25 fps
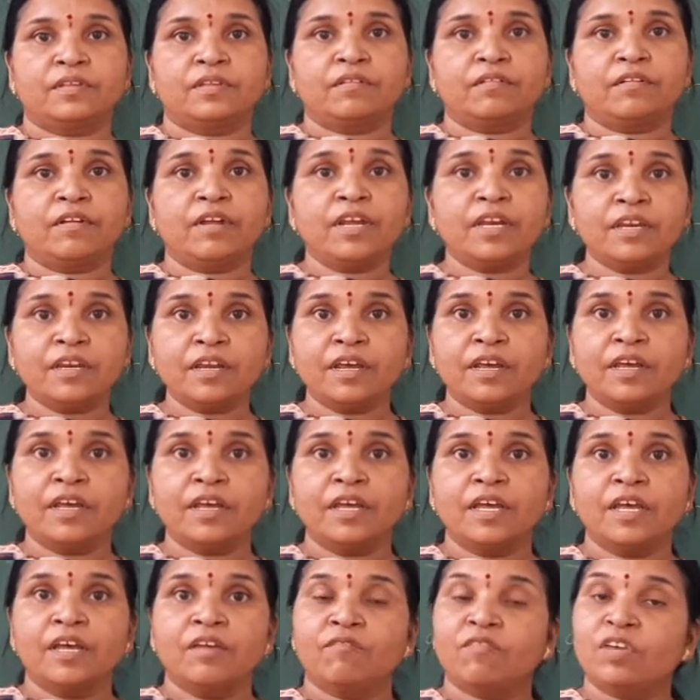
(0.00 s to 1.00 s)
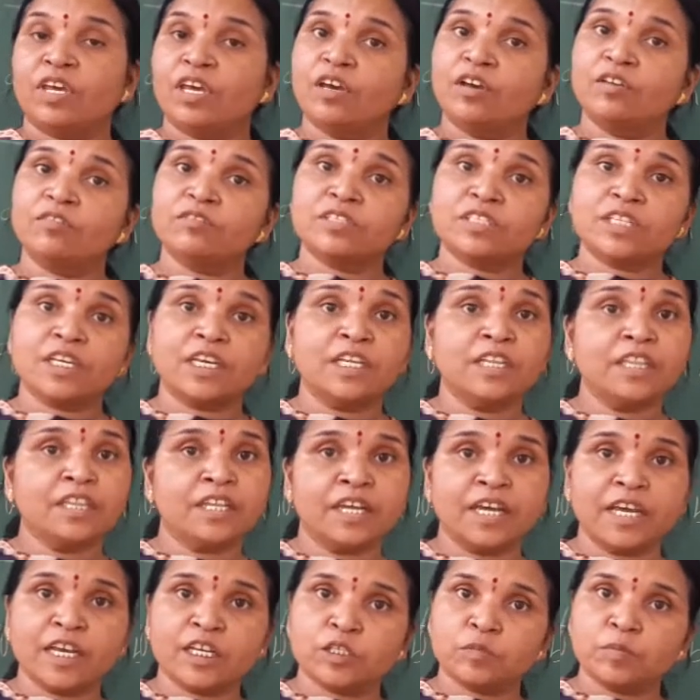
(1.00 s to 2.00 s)
Right? We have seen
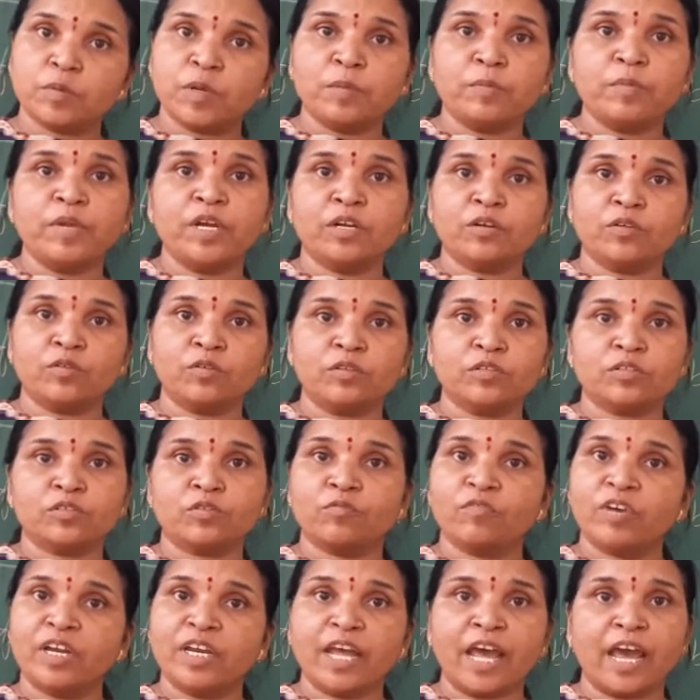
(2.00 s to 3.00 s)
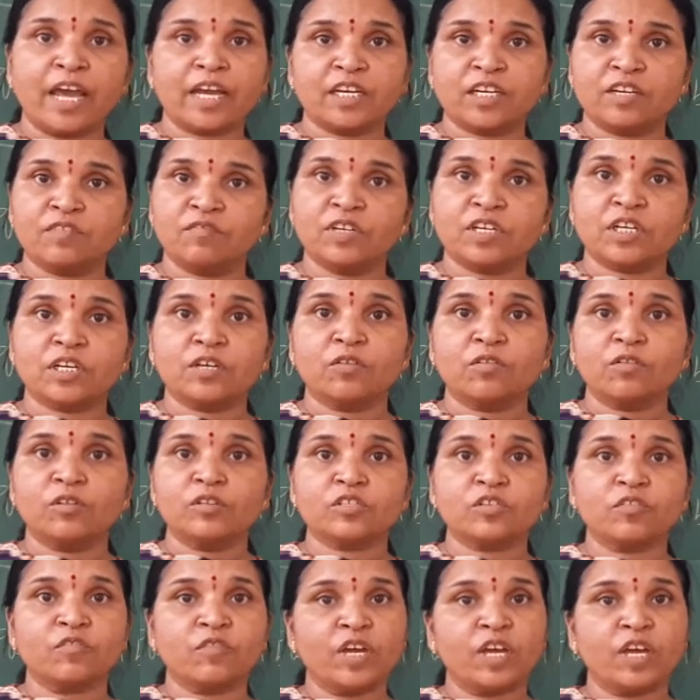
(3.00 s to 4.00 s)
the experiment also, one activity
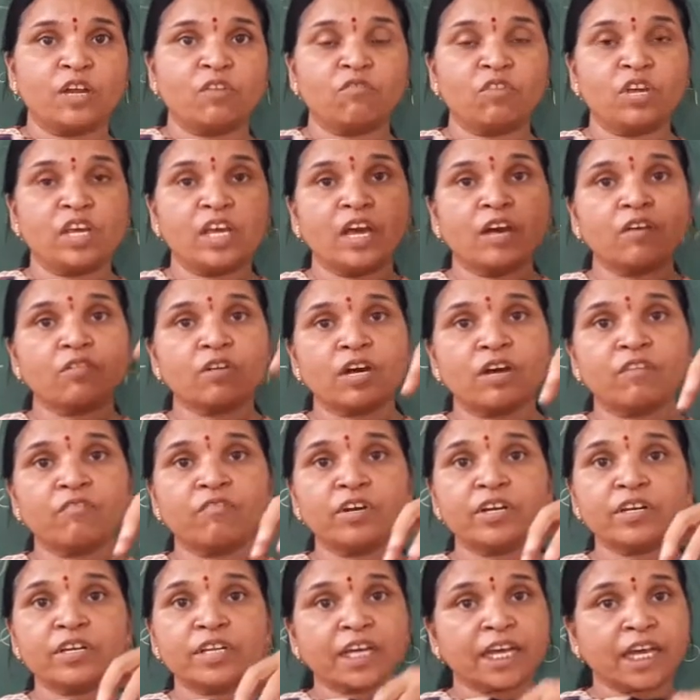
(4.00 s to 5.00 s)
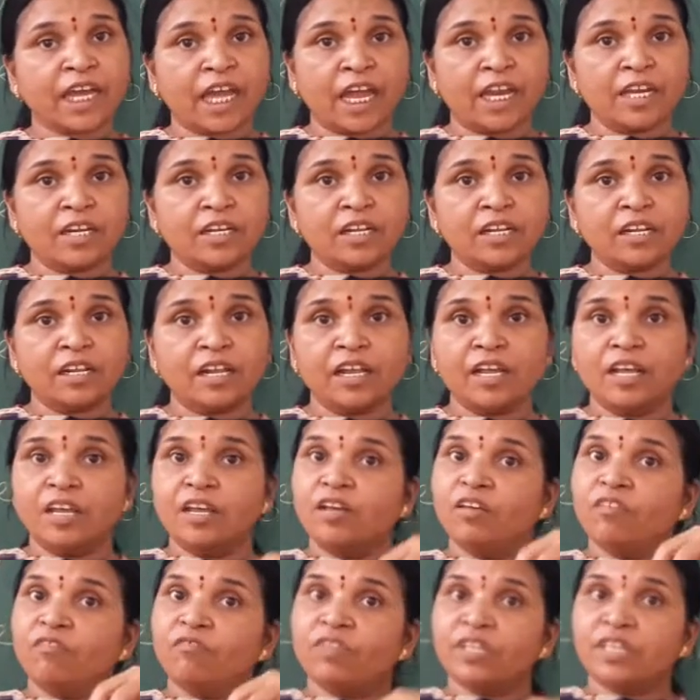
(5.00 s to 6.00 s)
also where we have covered the candle
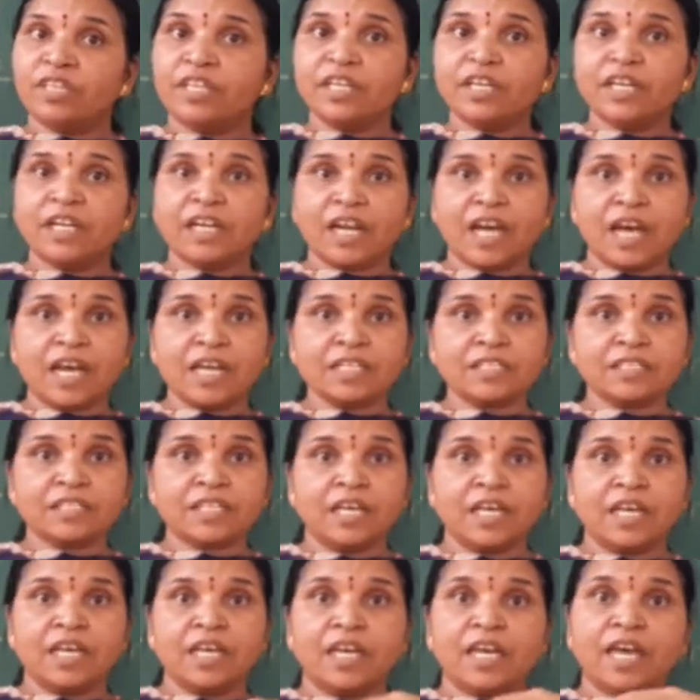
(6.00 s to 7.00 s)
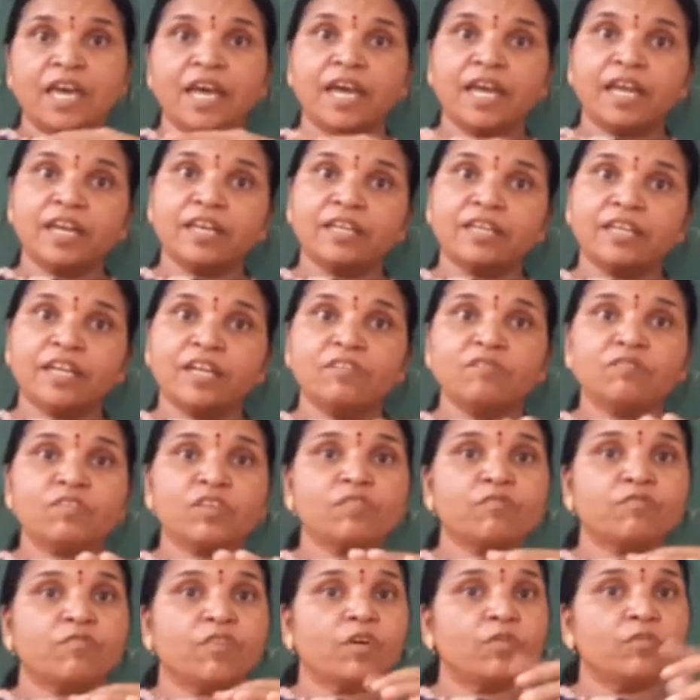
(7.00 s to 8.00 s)
with the glass and then
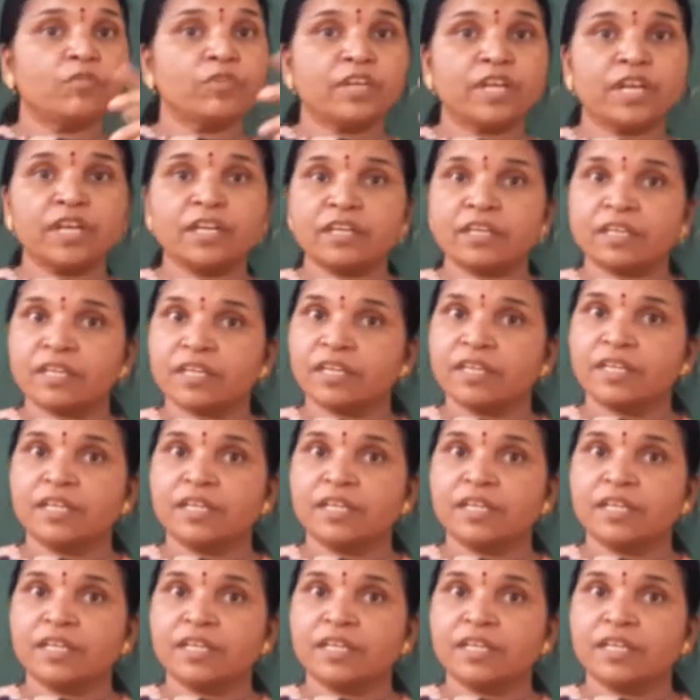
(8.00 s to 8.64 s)
we found that